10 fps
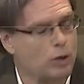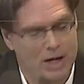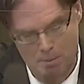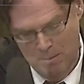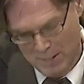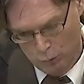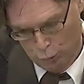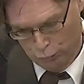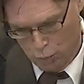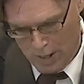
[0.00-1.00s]
a
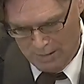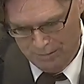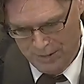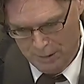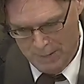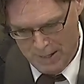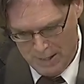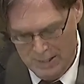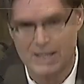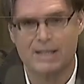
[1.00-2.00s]
in a calm
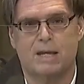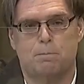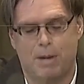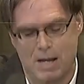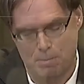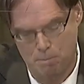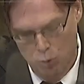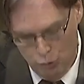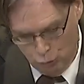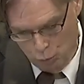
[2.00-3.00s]
spirit.
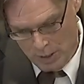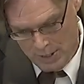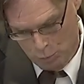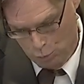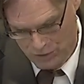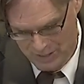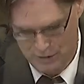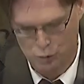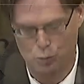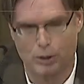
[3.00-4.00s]
The
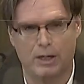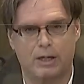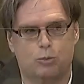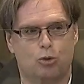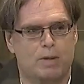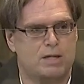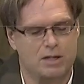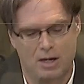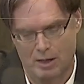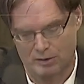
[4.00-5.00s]
court has asserted
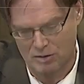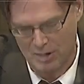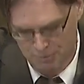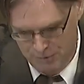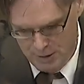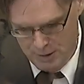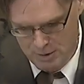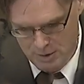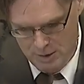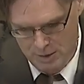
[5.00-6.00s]
on numerous
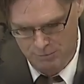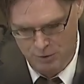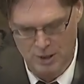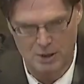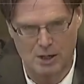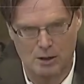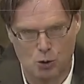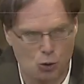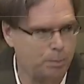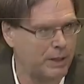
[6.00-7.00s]
occasions that the court
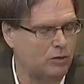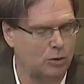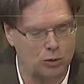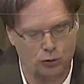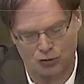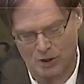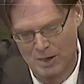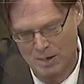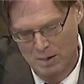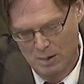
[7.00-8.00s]
need not
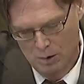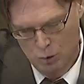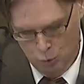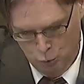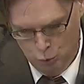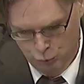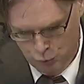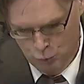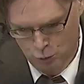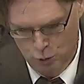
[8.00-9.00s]
satisfy itself